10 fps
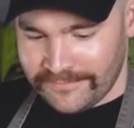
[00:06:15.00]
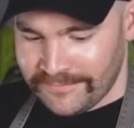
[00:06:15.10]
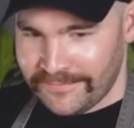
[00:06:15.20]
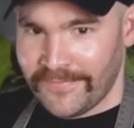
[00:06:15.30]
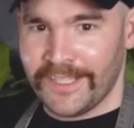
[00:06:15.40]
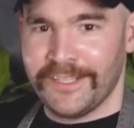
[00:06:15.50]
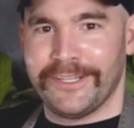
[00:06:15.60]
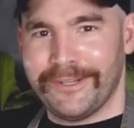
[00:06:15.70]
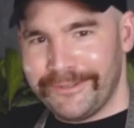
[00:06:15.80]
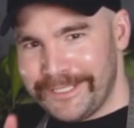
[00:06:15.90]

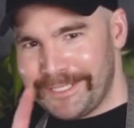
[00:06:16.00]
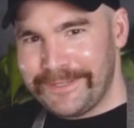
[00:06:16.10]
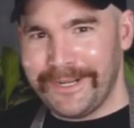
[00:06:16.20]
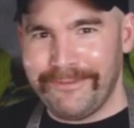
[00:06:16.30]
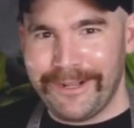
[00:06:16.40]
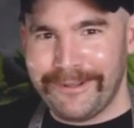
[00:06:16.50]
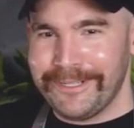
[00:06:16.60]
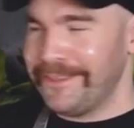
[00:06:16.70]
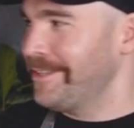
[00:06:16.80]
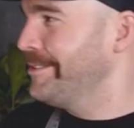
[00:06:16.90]
You know what this would go well
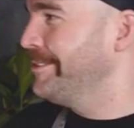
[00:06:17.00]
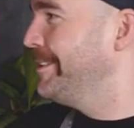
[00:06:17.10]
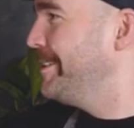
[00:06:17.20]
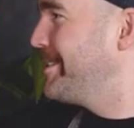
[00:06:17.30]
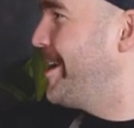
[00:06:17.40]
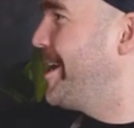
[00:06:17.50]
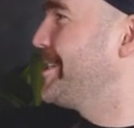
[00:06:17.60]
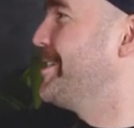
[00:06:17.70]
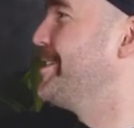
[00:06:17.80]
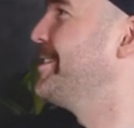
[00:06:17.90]
with?
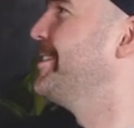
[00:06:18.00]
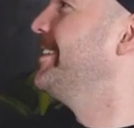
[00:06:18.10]
Sausage.